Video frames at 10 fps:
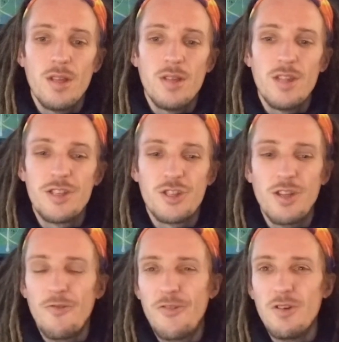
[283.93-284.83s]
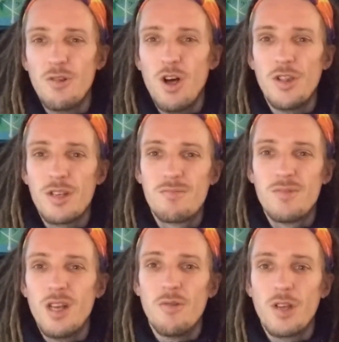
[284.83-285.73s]
they just didn't feel like
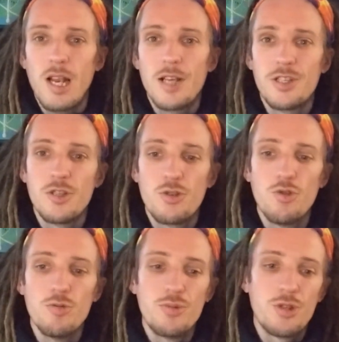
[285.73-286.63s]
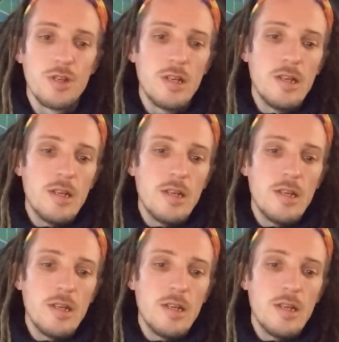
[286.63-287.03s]
the classic skulks.